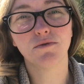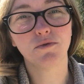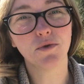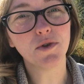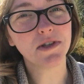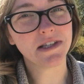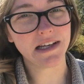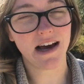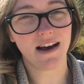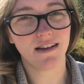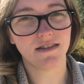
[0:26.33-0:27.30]
rule
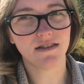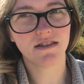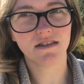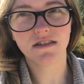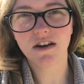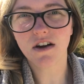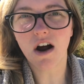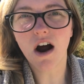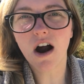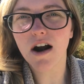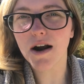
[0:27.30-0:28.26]
signs
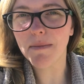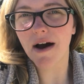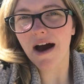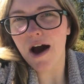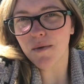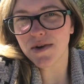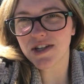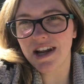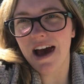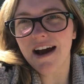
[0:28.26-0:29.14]
there are about how we should